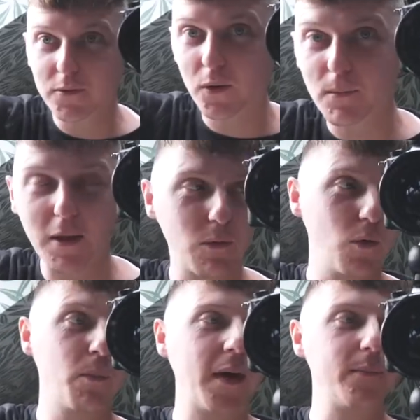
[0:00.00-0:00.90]
talking about the
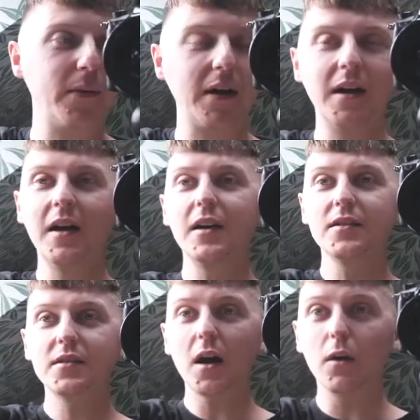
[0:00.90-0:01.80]
wallpaper.
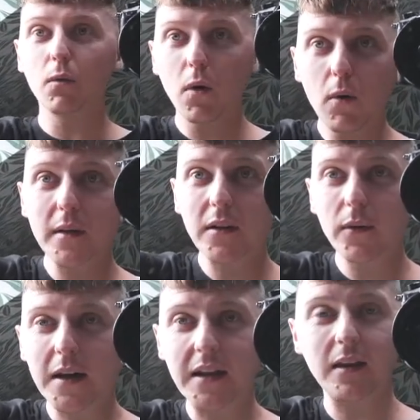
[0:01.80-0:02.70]
So what are we
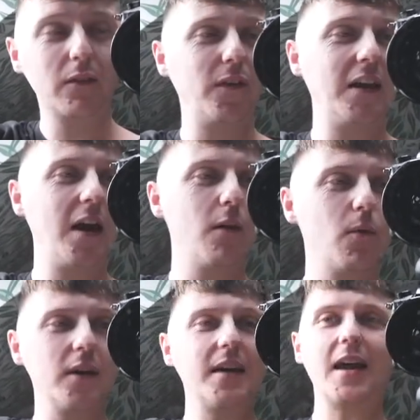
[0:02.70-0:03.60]
doing in this video?
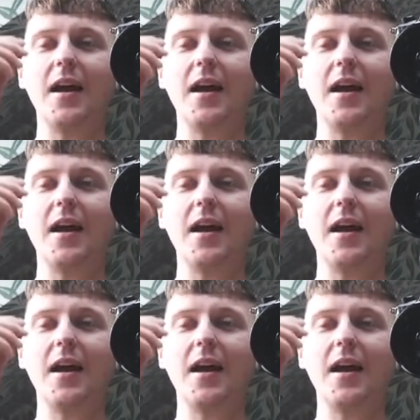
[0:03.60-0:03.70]
What are you getting